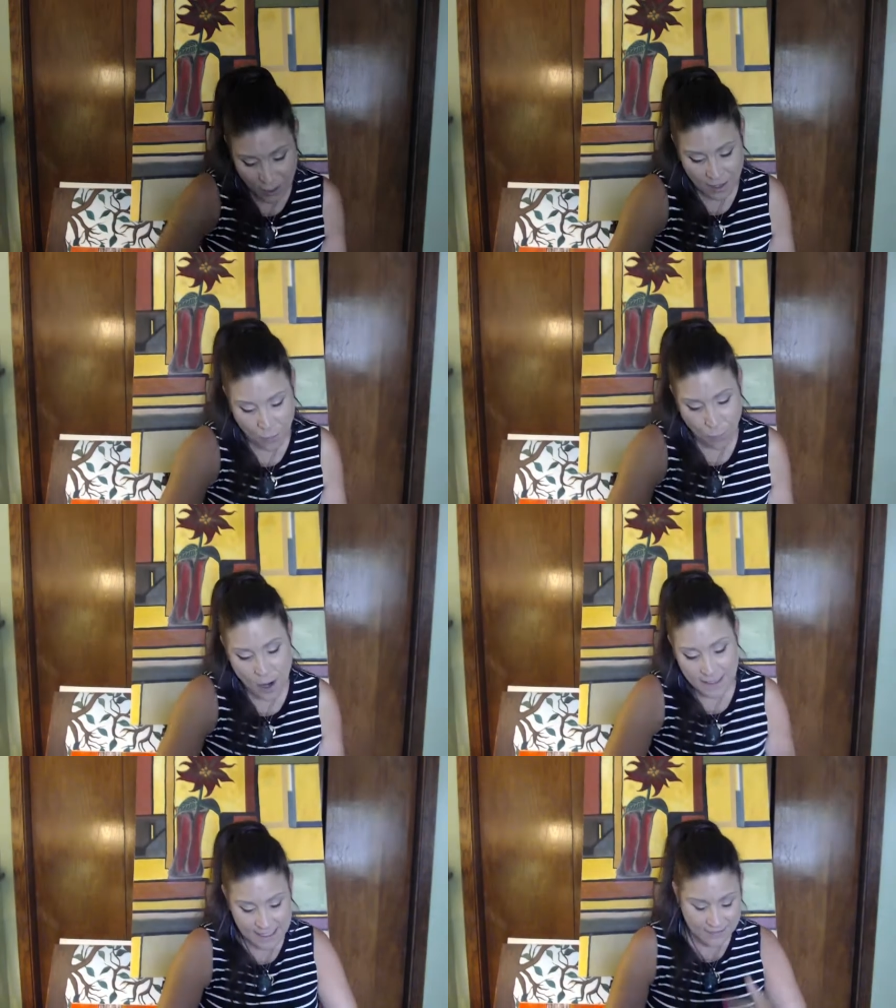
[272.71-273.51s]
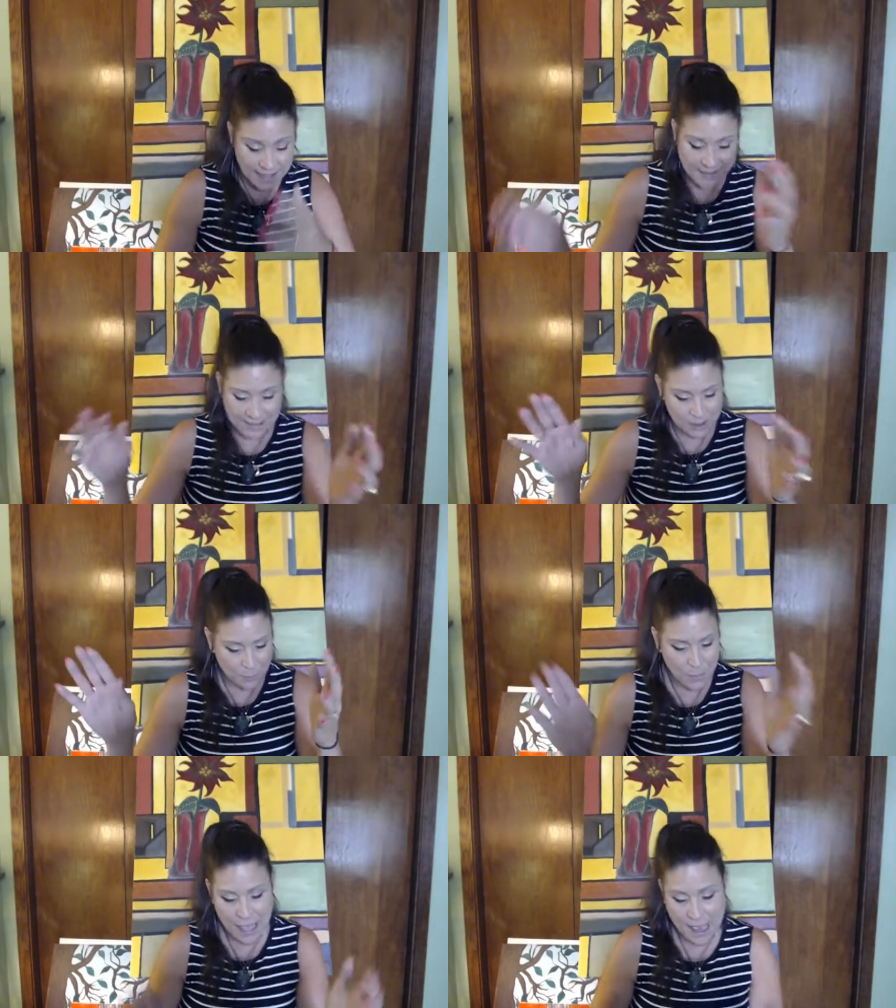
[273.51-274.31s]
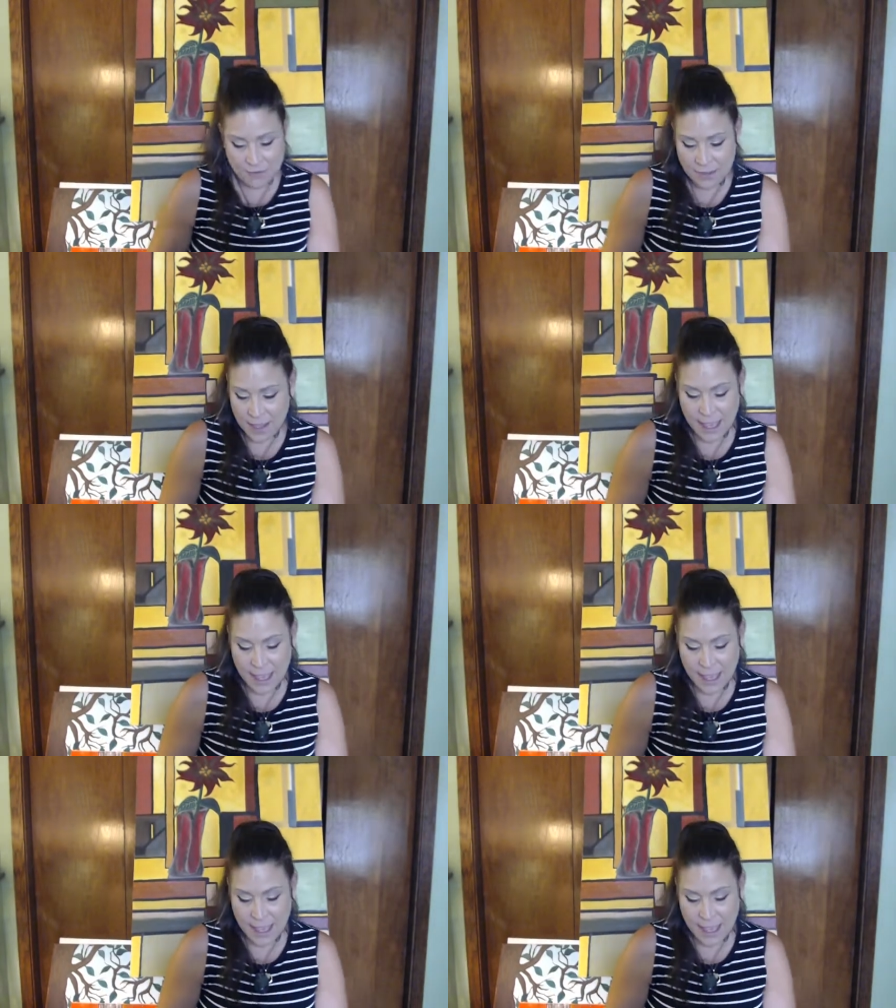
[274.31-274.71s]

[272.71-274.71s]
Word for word: uh, walk down that little path,